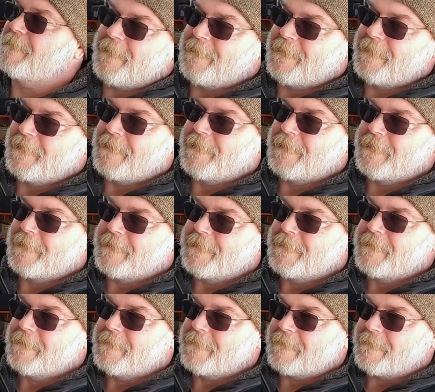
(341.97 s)
You can't take it
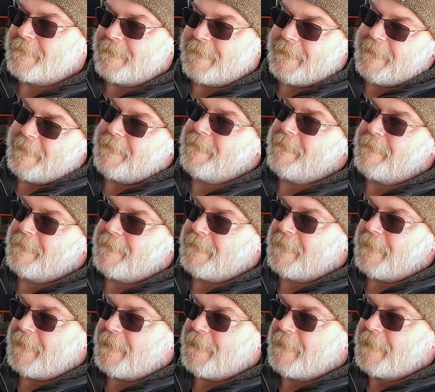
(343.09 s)
with you. Yeah.
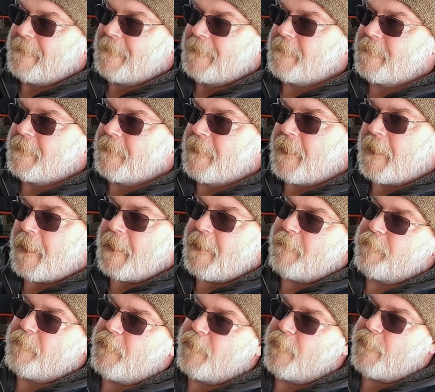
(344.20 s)
I
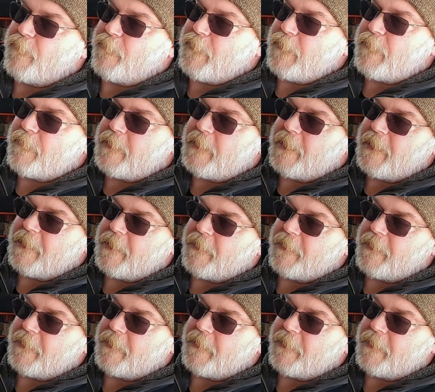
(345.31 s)
am Check turning 50.